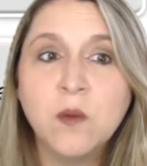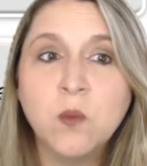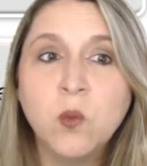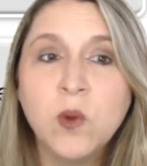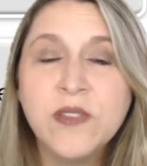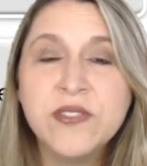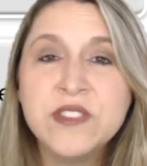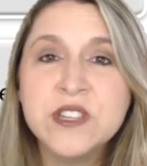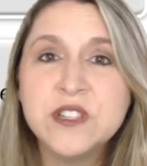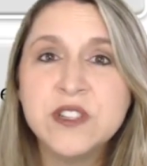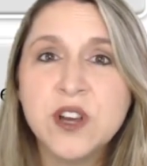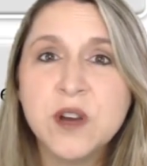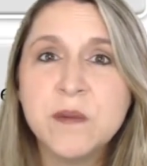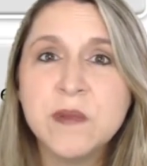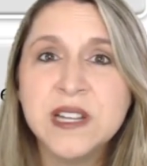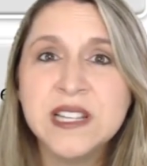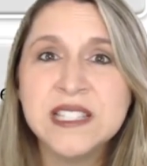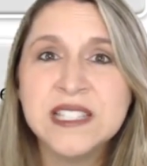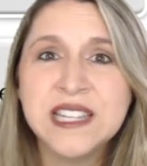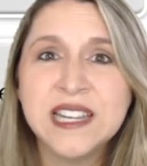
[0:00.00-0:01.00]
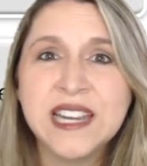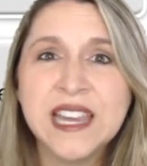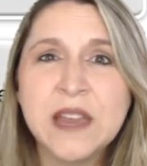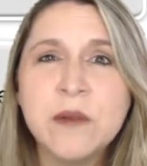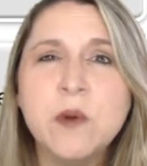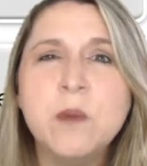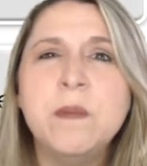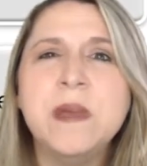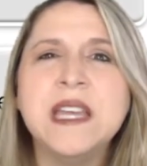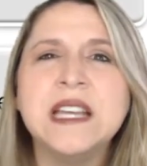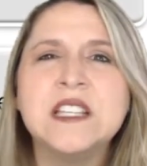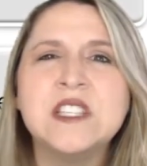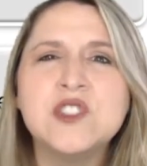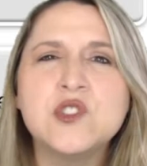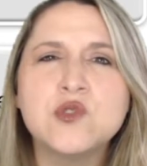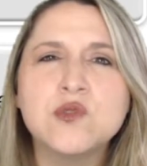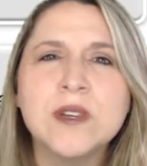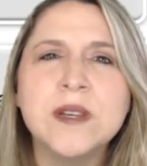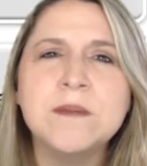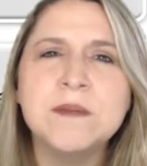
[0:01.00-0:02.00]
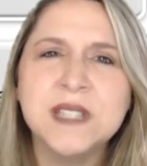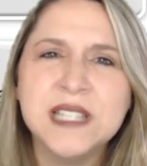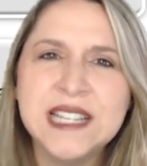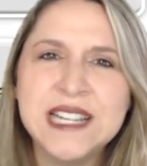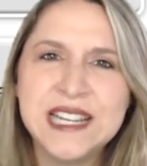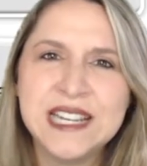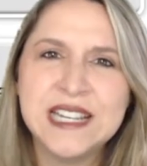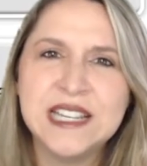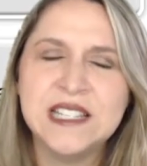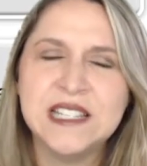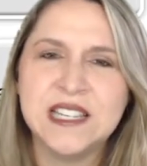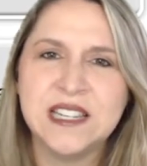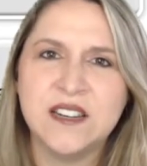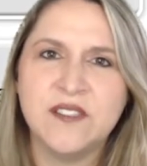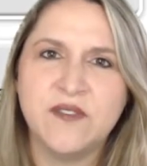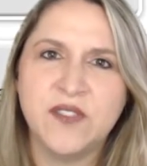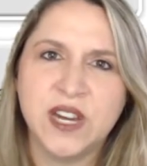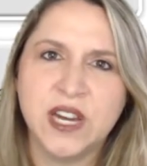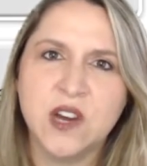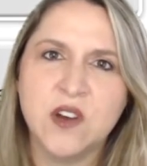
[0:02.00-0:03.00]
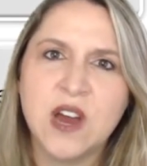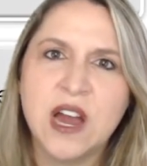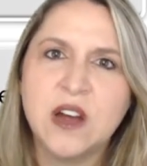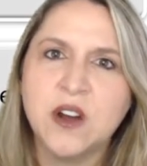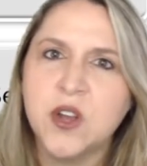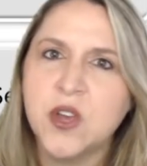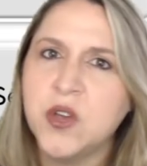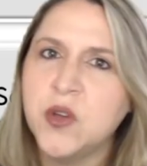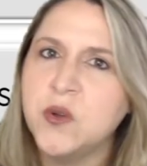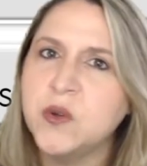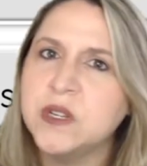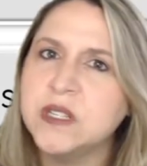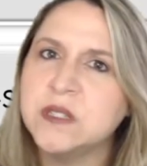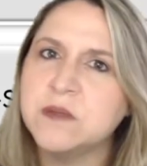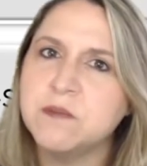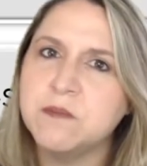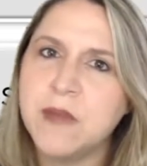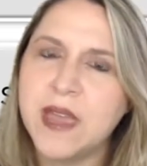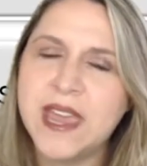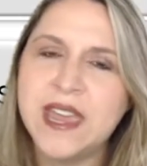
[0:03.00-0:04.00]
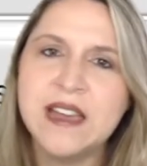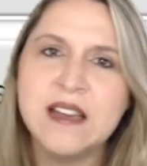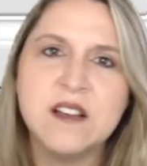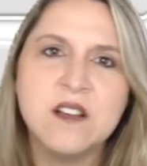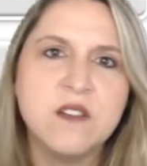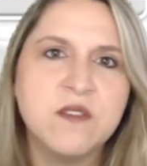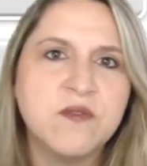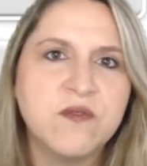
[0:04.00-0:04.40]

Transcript: with deterministic, it would be extremely easy to figure out who is male,